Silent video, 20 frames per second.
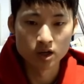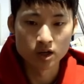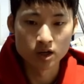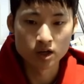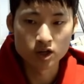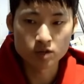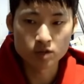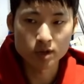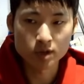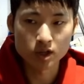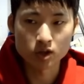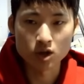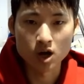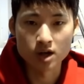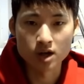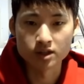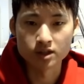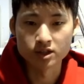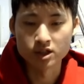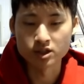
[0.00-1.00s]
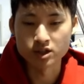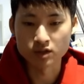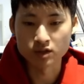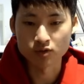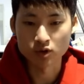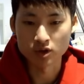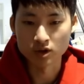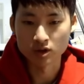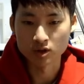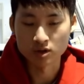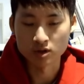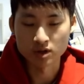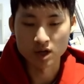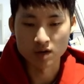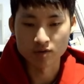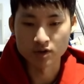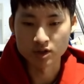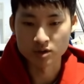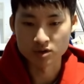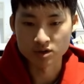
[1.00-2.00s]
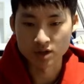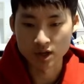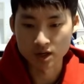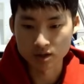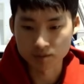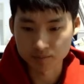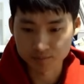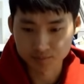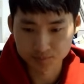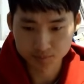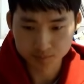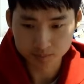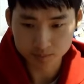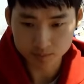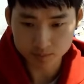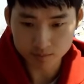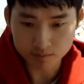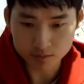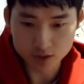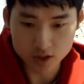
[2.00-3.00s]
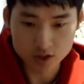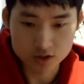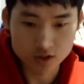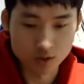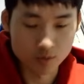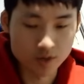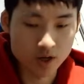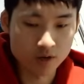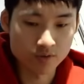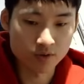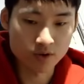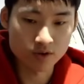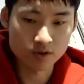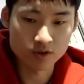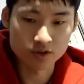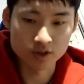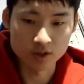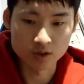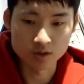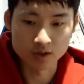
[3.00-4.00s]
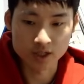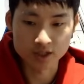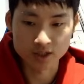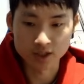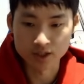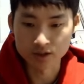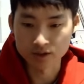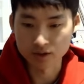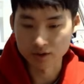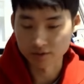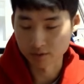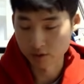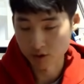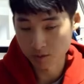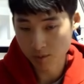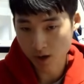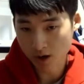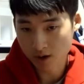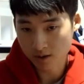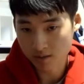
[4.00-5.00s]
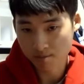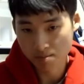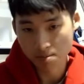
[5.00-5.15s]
it should be a lot dizzying for you to learn every new set. So without further ado, let's get into the first part,